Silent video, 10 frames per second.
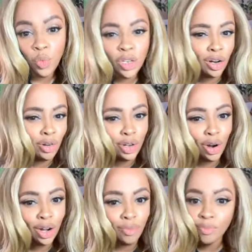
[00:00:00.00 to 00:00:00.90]
You know who you
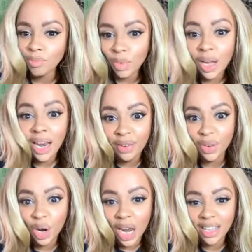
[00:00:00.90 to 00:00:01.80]
are. A lot of
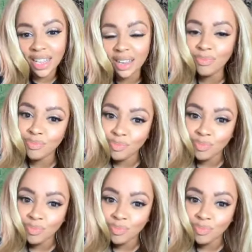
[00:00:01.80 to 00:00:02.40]
you are like that.